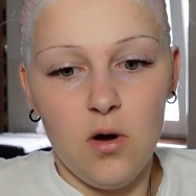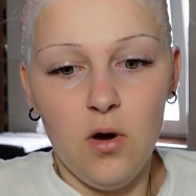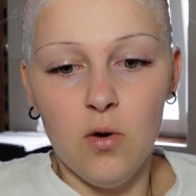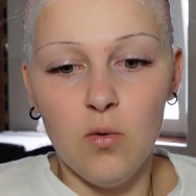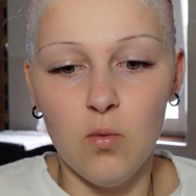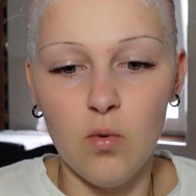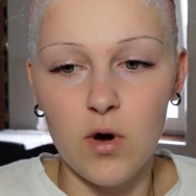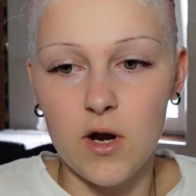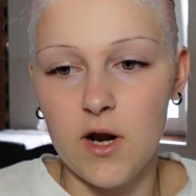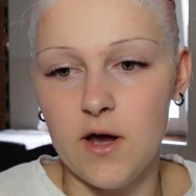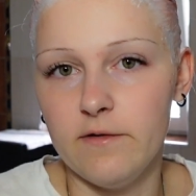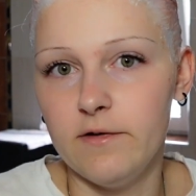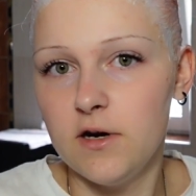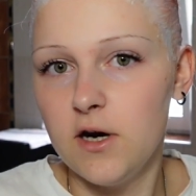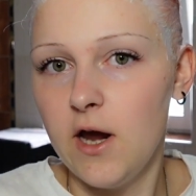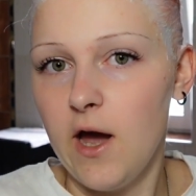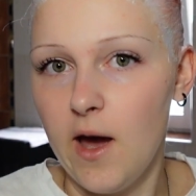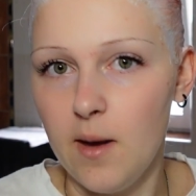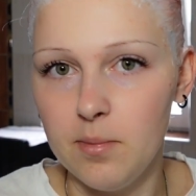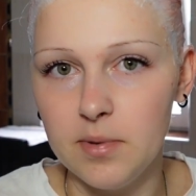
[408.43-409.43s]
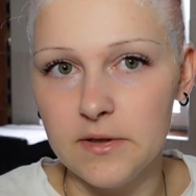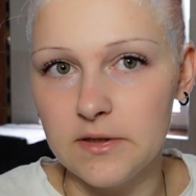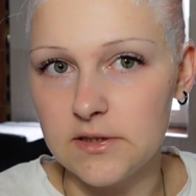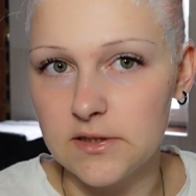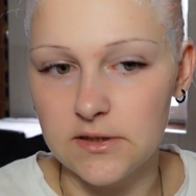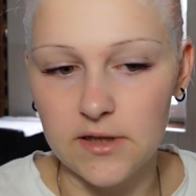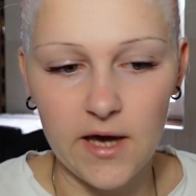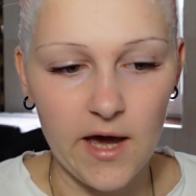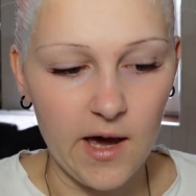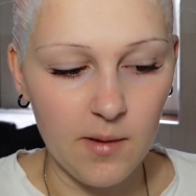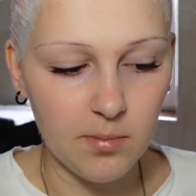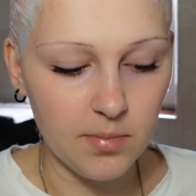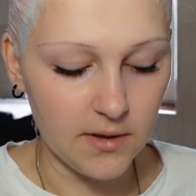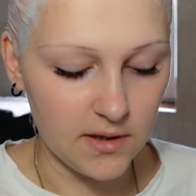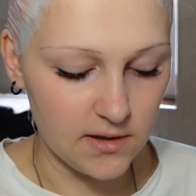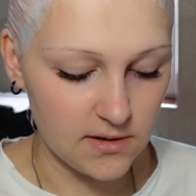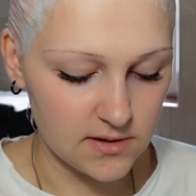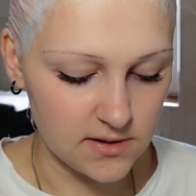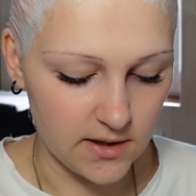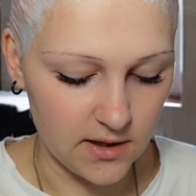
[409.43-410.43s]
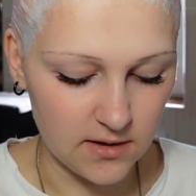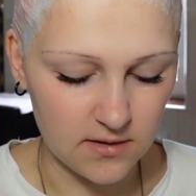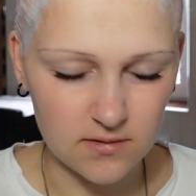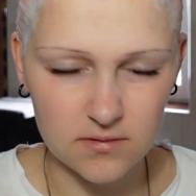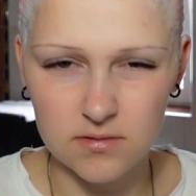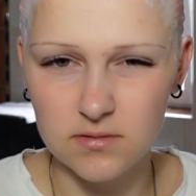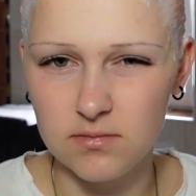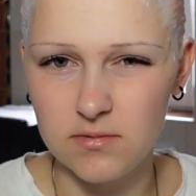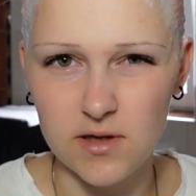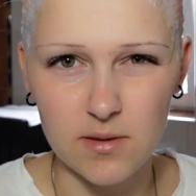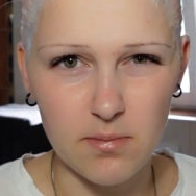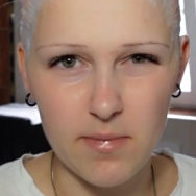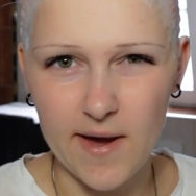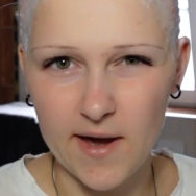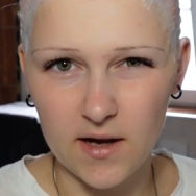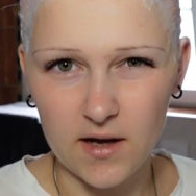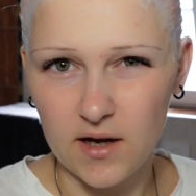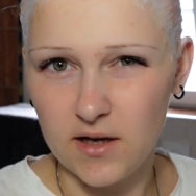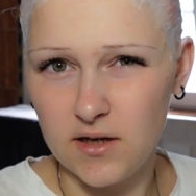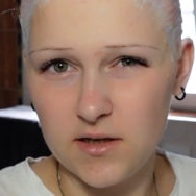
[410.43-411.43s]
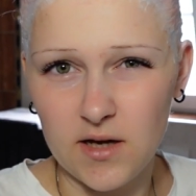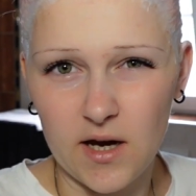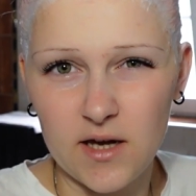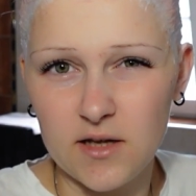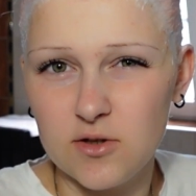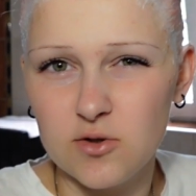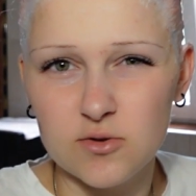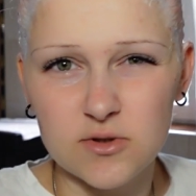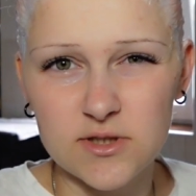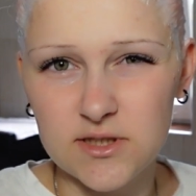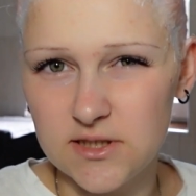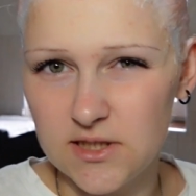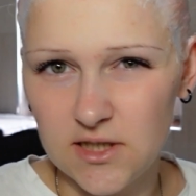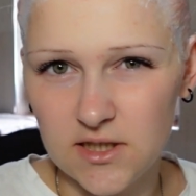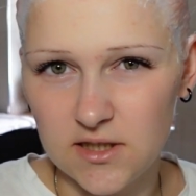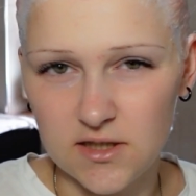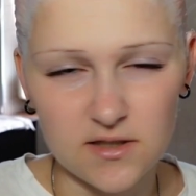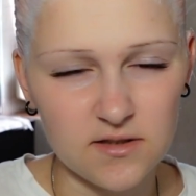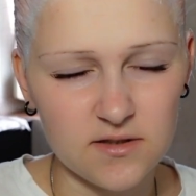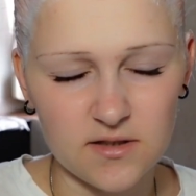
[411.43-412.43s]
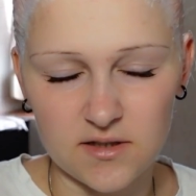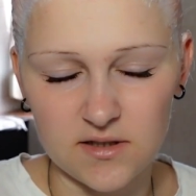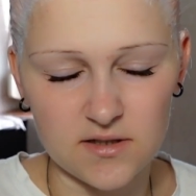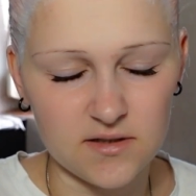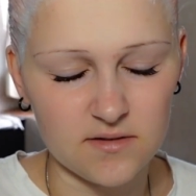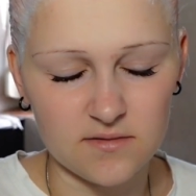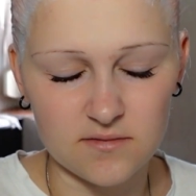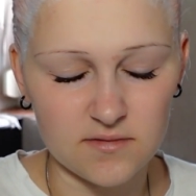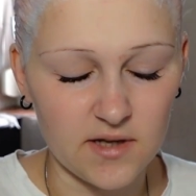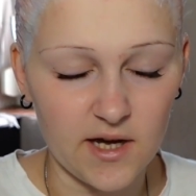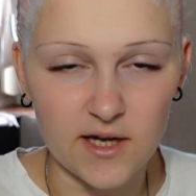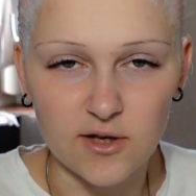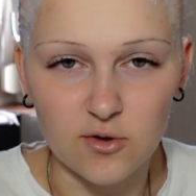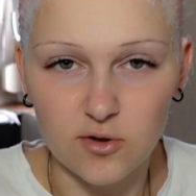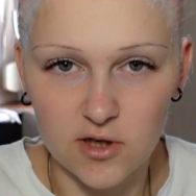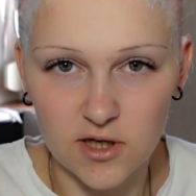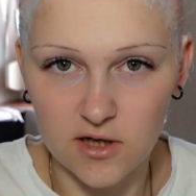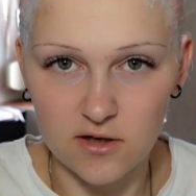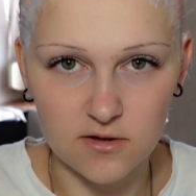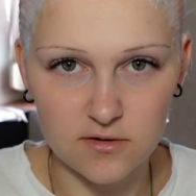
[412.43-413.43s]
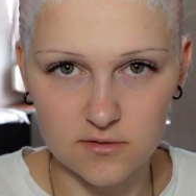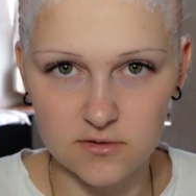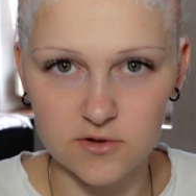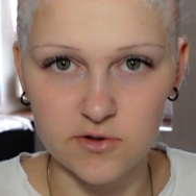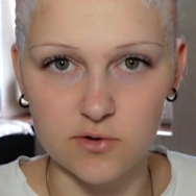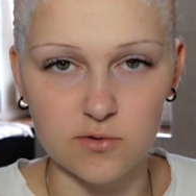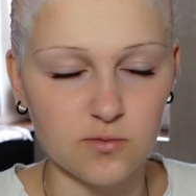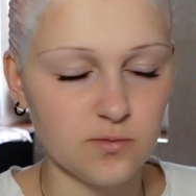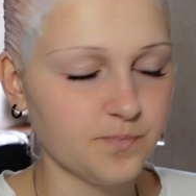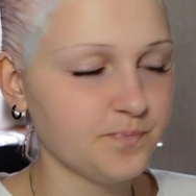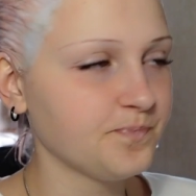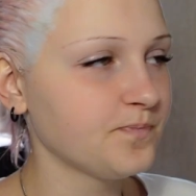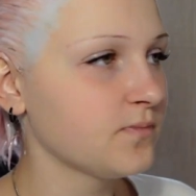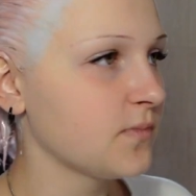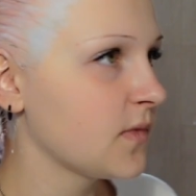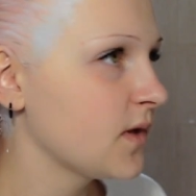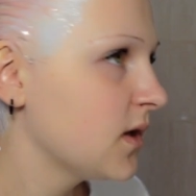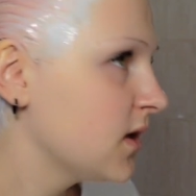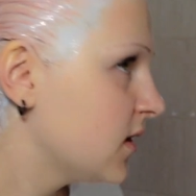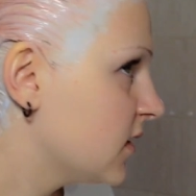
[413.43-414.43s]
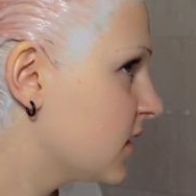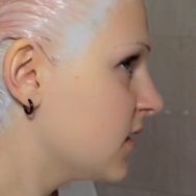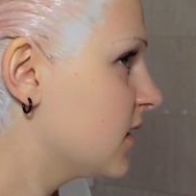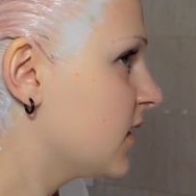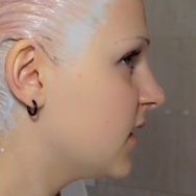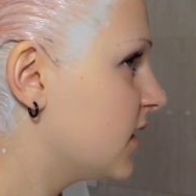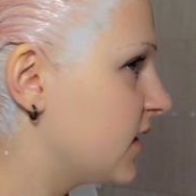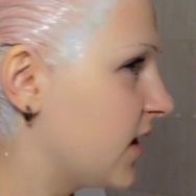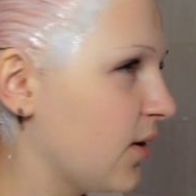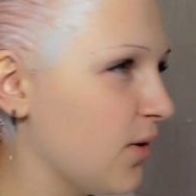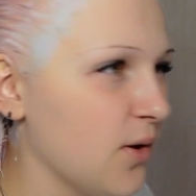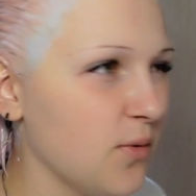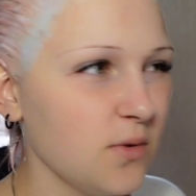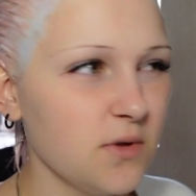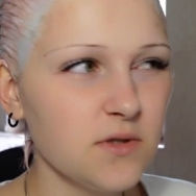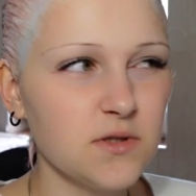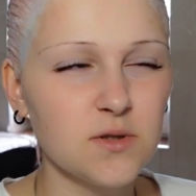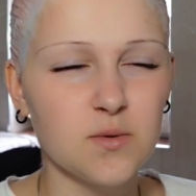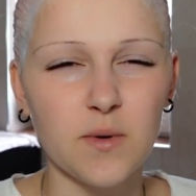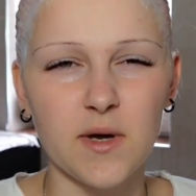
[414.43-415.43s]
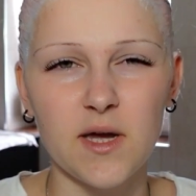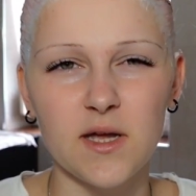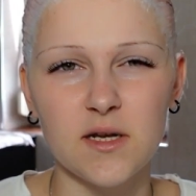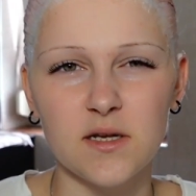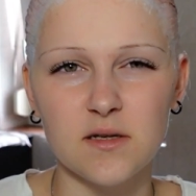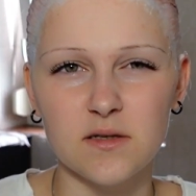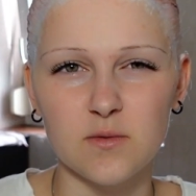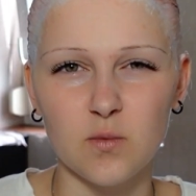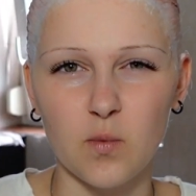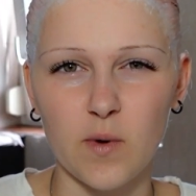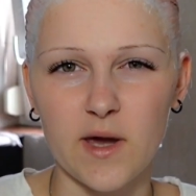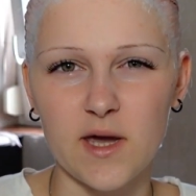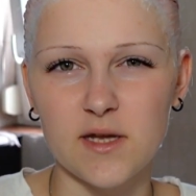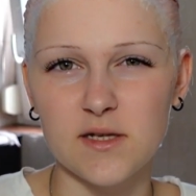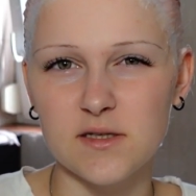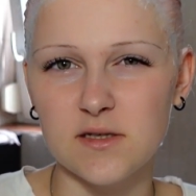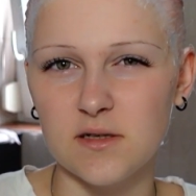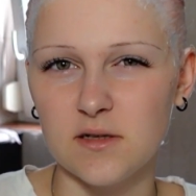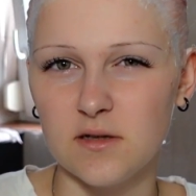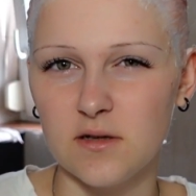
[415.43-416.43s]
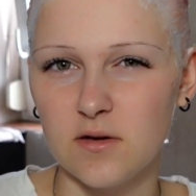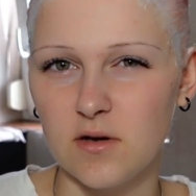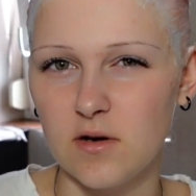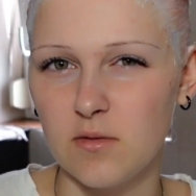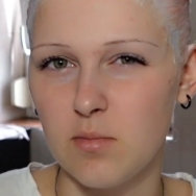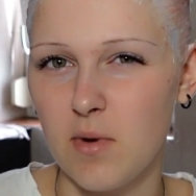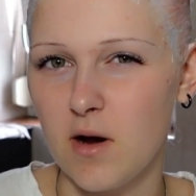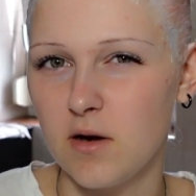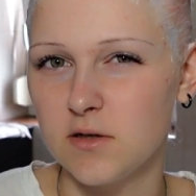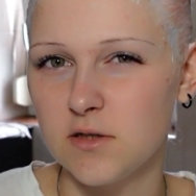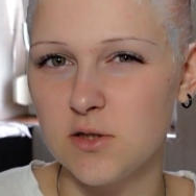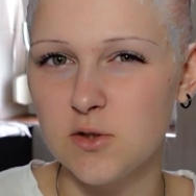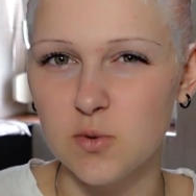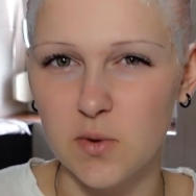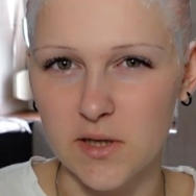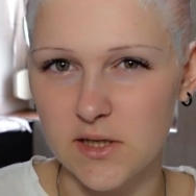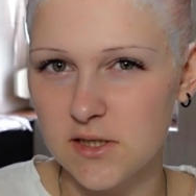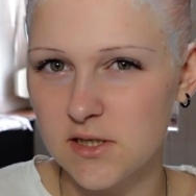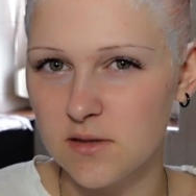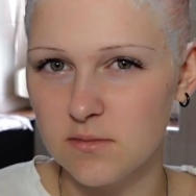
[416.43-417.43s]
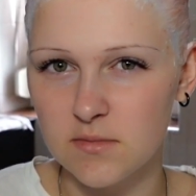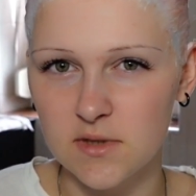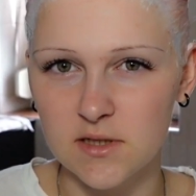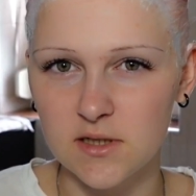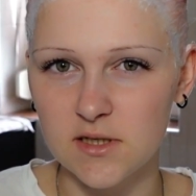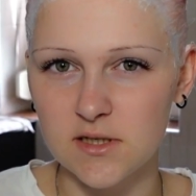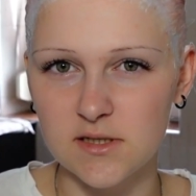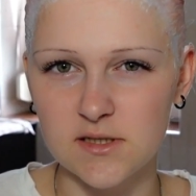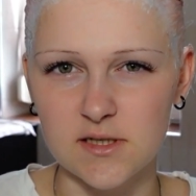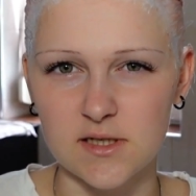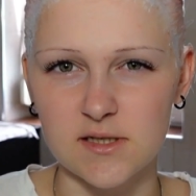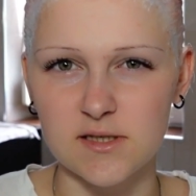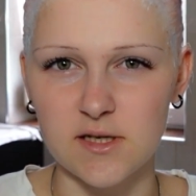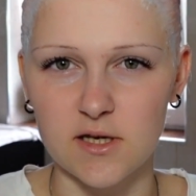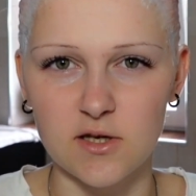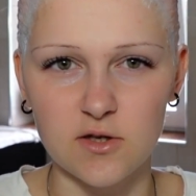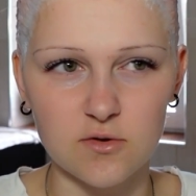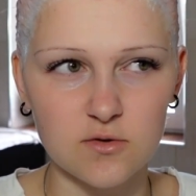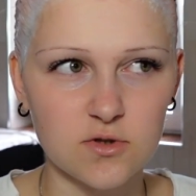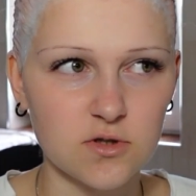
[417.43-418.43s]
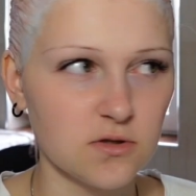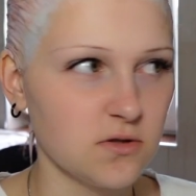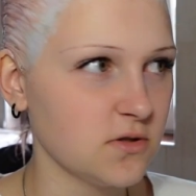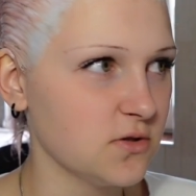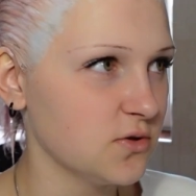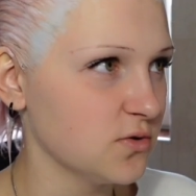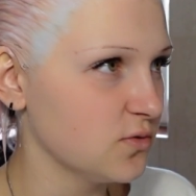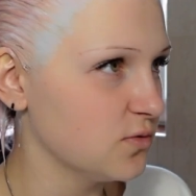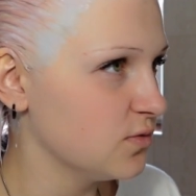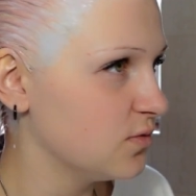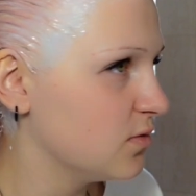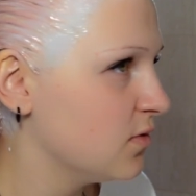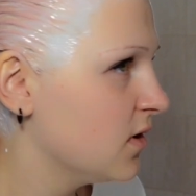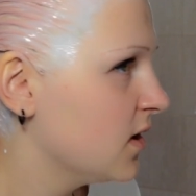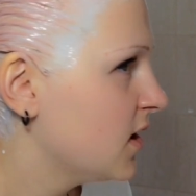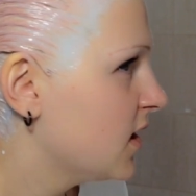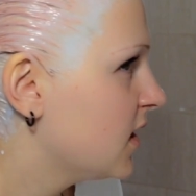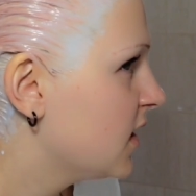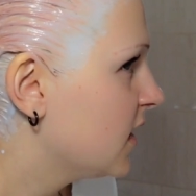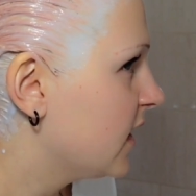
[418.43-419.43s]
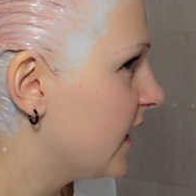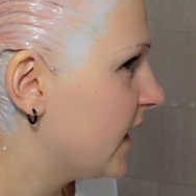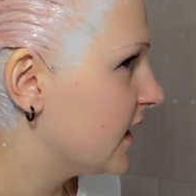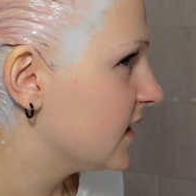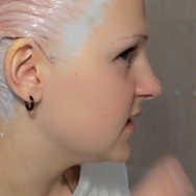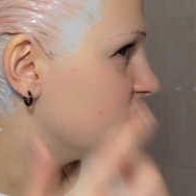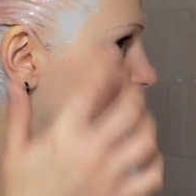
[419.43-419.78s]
whatever happens, it happens, and the back, I don't see it, I don't care. So now I will wait about 20 minutes as I usually do, and